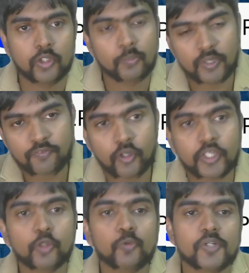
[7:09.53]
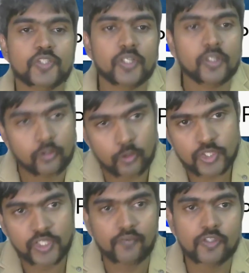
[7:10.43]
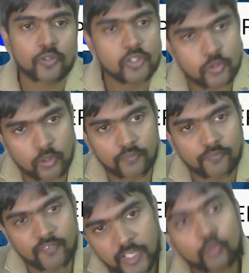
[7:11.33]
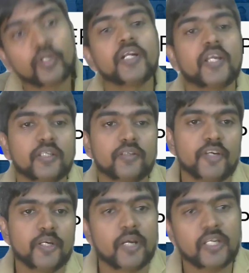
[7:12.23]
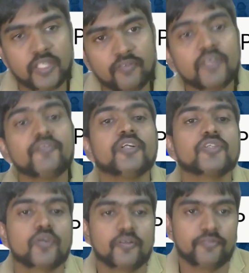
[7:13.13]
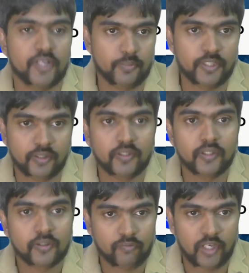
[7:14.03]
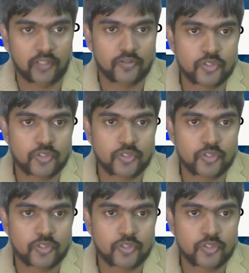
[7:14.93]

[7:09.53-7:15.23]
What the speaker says: But 42% of those individuals who are very good at taking feedback, even if it is not framed well.